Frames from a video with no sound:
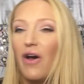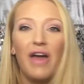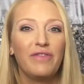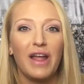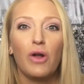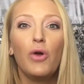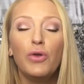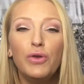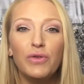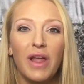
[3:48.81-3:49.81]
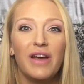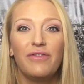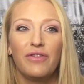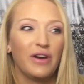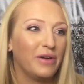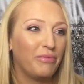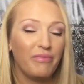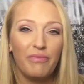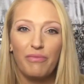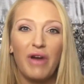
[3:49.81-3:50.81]
I've got a whole new love for a
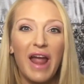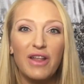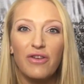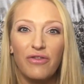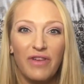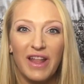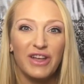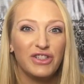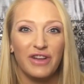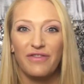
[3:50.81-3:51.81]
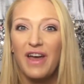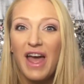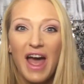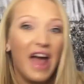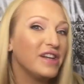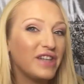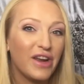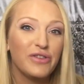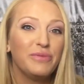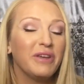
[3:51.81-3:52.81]
brand new finish of
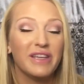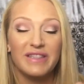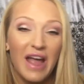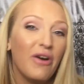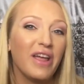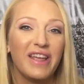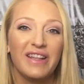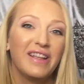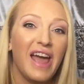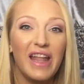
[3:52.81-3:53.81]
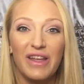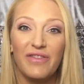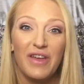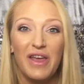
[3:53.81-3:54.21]
eyeshadows because now I can kind of,